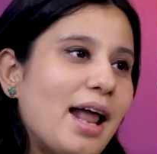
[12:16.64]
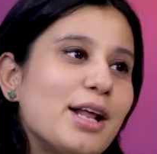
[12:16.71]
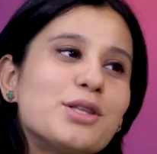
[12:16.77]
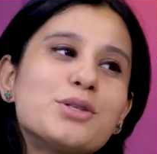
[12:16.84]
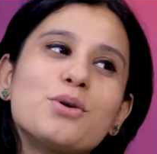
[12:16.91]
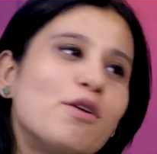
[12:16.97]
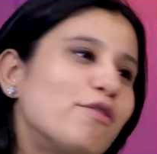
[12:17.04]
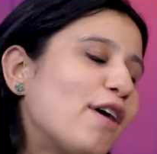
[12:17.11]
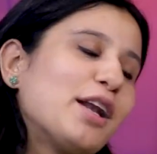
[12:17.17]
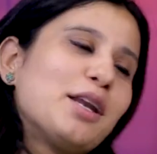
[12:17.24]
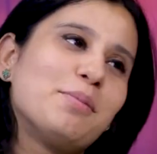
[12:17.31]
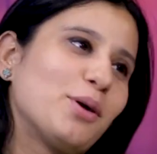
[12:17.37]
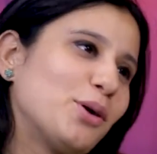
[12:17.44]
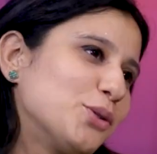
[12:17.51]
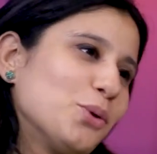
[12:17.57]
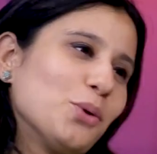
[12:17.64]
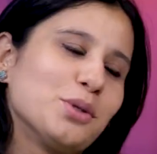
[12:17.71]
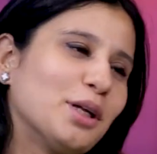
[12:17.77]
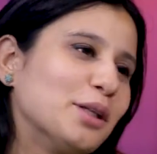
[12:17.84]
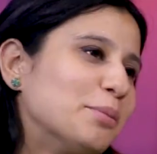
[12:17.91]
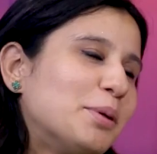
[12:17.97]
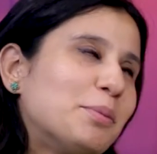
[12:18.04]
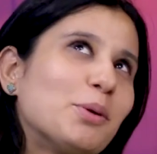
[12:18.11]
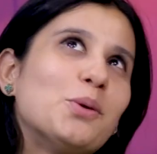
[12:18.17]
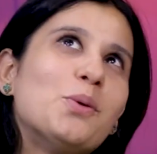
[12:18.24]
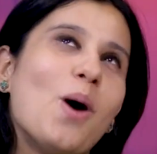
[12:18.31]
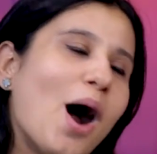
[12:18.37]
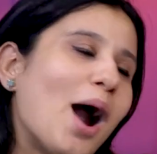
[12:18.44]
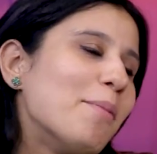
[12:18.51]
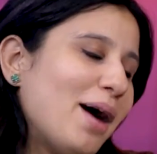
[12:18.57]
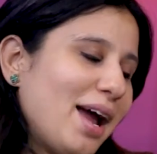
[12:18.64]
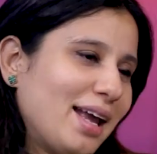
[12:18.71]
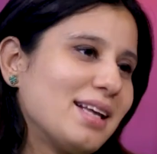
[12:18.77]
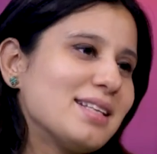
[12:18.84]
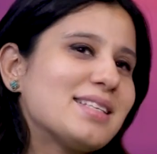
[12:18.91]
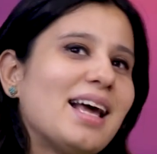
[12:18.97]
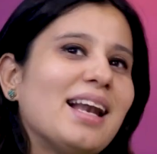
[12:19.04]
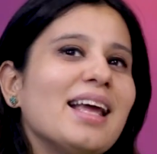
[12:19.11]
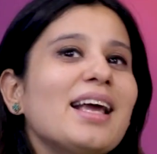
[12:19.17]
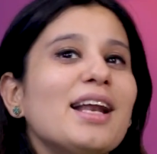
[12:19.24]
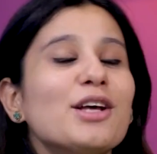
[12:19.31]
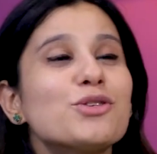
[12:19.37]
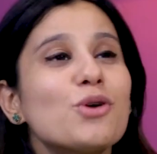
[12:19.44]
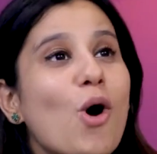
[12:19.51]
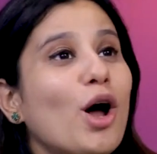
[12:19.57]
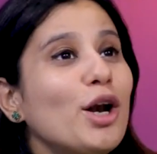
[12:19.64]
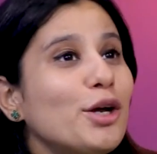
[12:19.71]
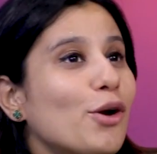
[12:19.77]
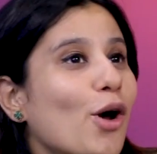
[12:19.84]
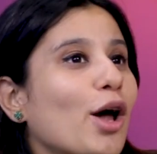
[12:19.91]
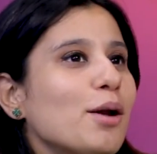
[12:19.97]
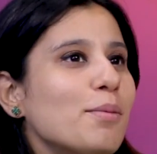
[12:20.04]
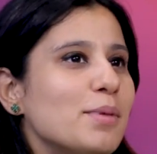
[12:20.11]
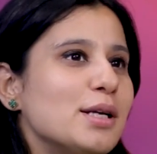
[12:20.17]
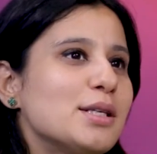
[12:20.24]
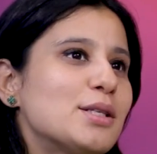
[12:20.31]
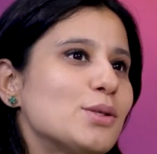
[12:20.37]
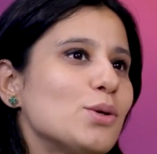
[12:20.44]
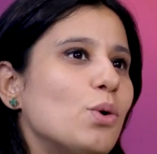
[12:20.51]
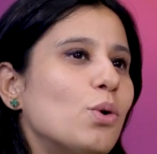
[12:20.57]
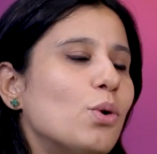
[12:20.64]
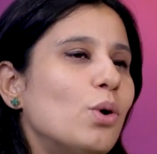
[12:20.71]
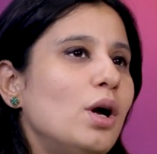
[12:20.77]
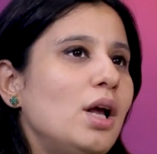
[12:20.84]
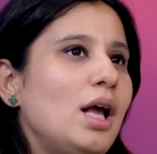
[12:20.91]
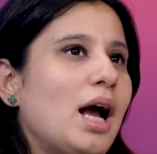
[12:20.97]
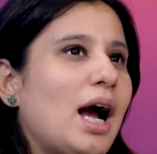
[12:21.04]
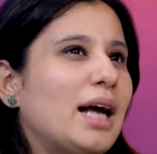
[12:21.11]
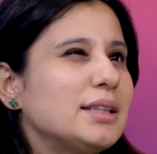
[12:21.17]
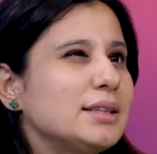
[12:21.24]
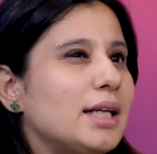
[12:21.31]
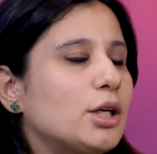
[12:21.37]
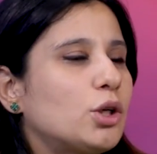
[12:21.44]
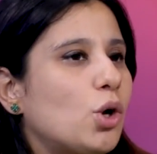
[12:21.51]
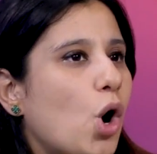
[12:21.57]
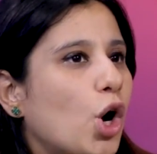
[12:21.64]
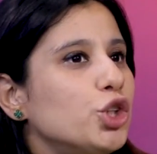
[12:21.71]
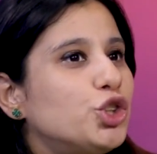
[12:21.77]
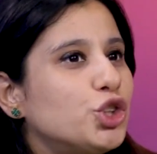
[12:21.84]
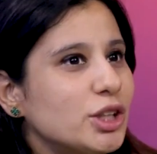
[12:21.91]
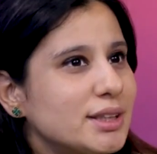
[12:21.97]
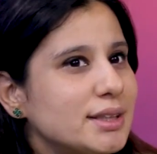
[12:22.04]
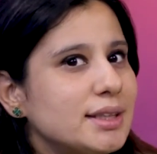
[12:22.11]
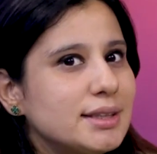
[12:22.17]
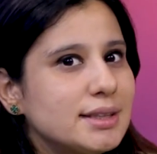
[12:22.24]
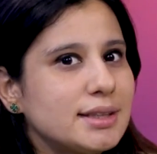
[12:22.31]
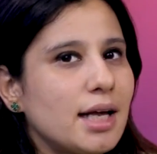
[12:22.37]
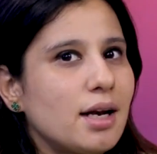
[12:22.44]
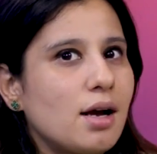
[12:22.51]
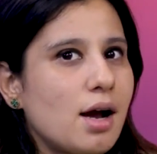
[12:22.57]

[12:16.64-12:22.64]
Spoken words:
And it's so funny because those are the people who are buying and selling, and it's all anonymous. So I think that consciousness that a